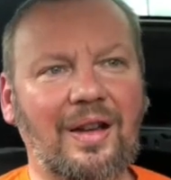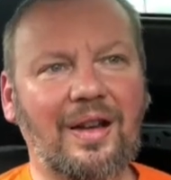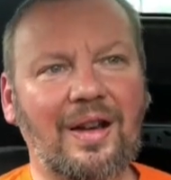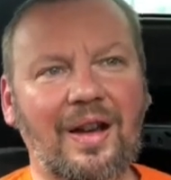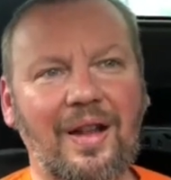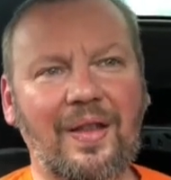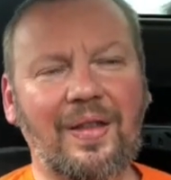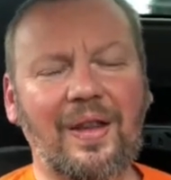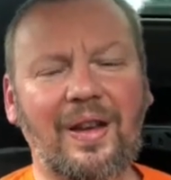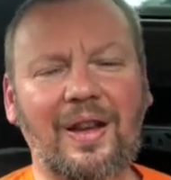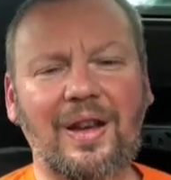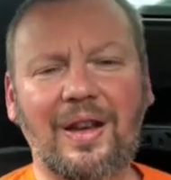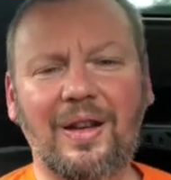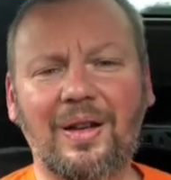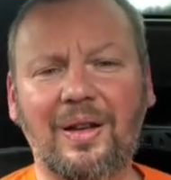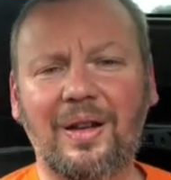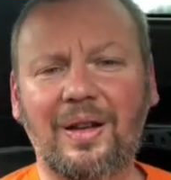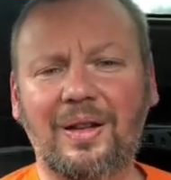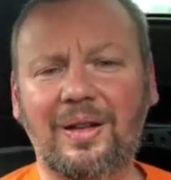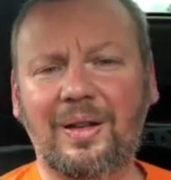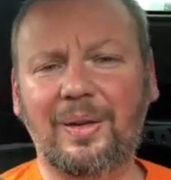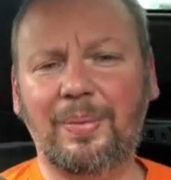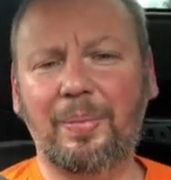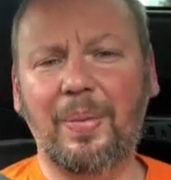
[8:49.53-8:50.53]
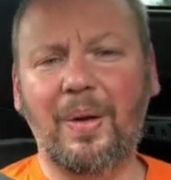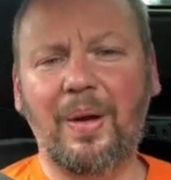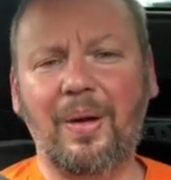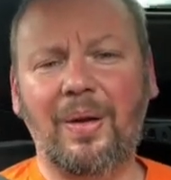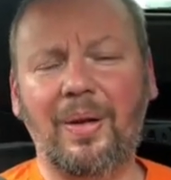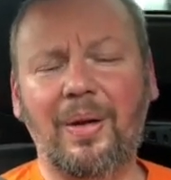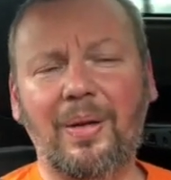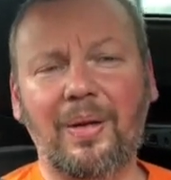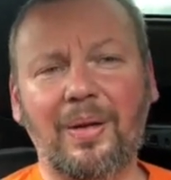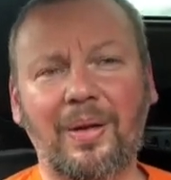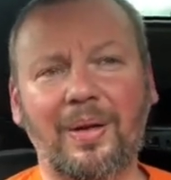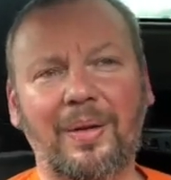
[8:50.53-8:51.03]
I think he got it spot
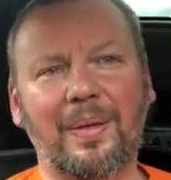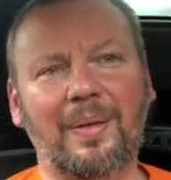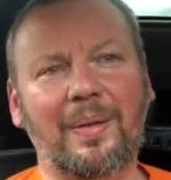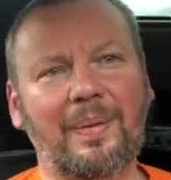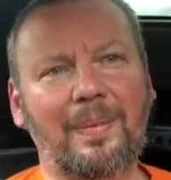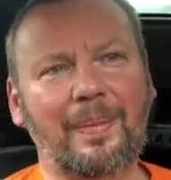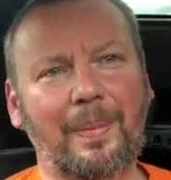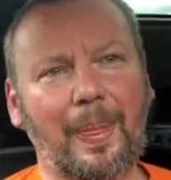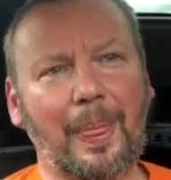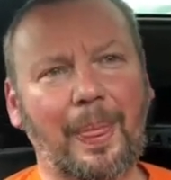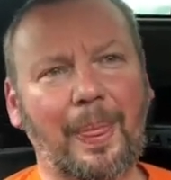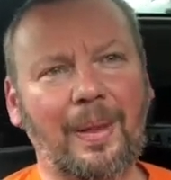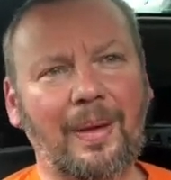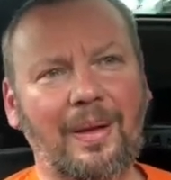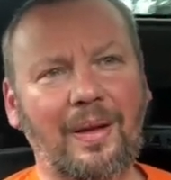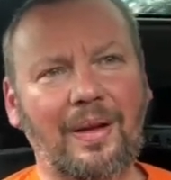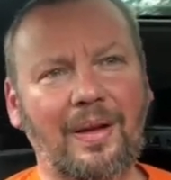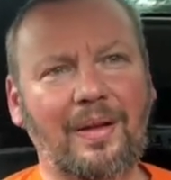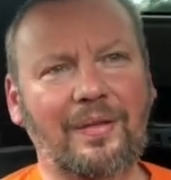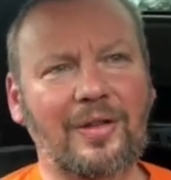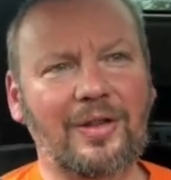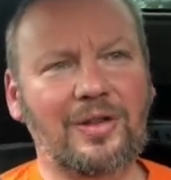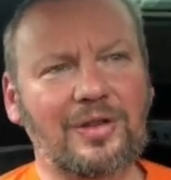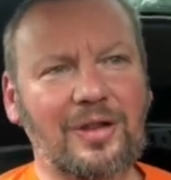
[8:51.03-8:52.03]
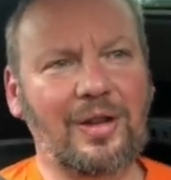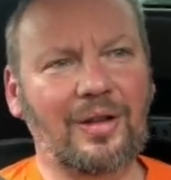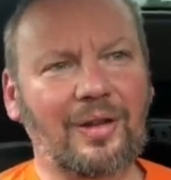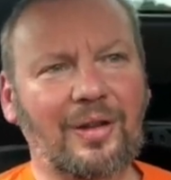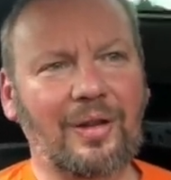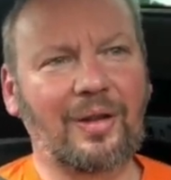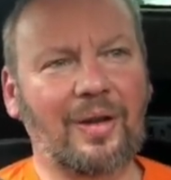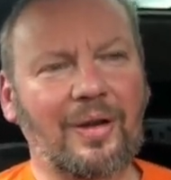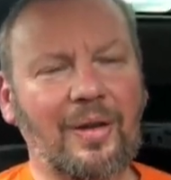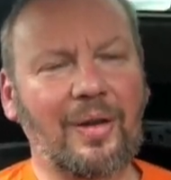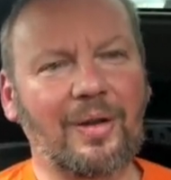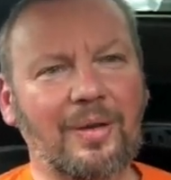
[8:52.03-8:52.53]
on for
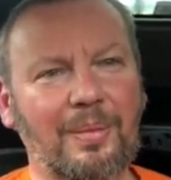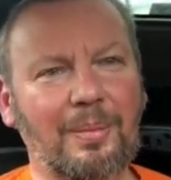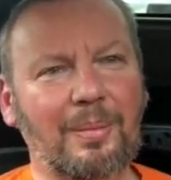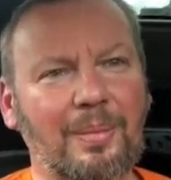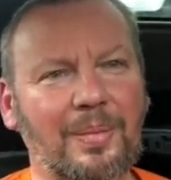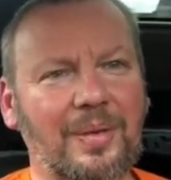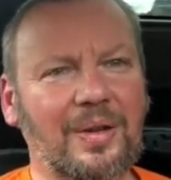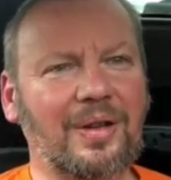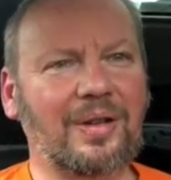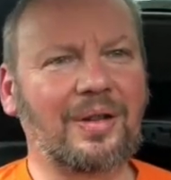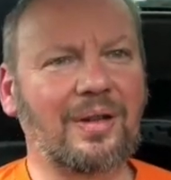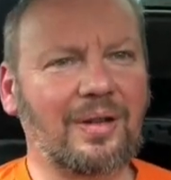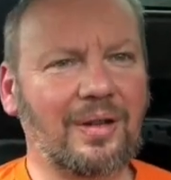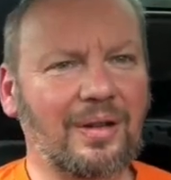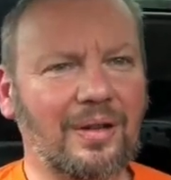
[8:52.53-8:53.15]
Sherlock Holmes,